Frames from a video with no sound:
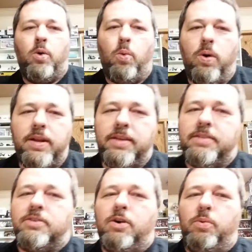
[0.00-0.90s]
What
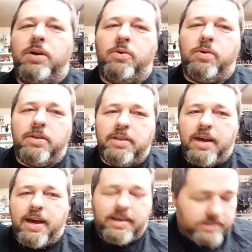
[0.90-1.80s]
is going on,
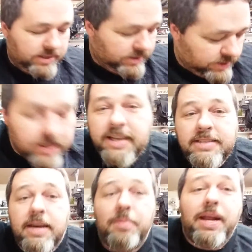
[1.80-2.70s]
guys?
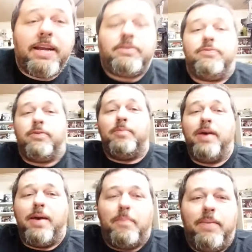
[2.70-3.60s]
Skit's coming at you from
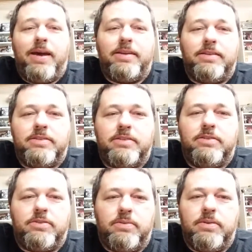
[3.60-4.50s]
Madness
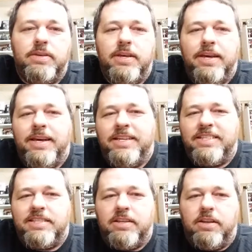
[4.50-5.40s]
Central.
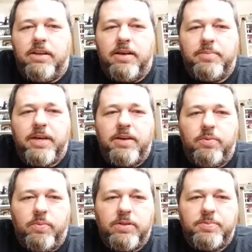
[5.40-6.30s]
Just a little update
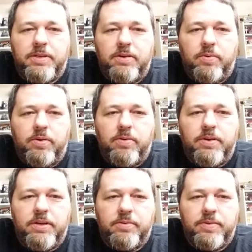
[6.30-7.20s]
on what's been going on
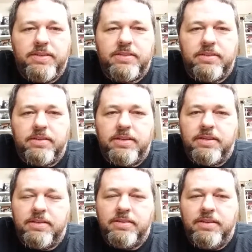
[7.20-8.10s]
here recently.
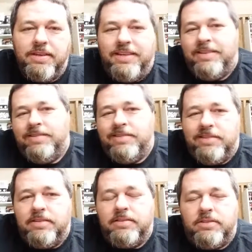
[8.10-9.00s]

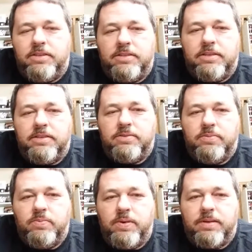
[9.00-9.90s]
Just because,
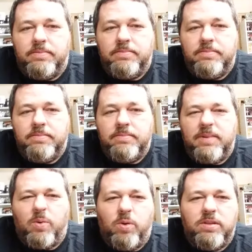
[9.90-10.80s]
well,
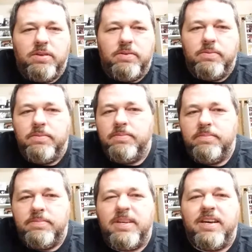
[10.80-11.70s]
I want to
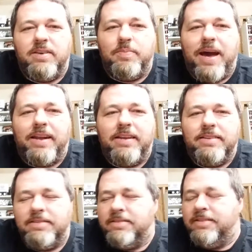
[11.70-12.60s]
tell you about it.
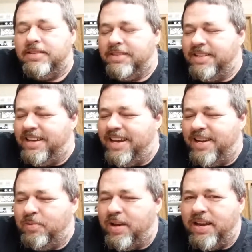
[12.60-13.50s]

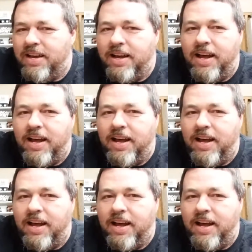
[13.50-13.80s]
Anyway,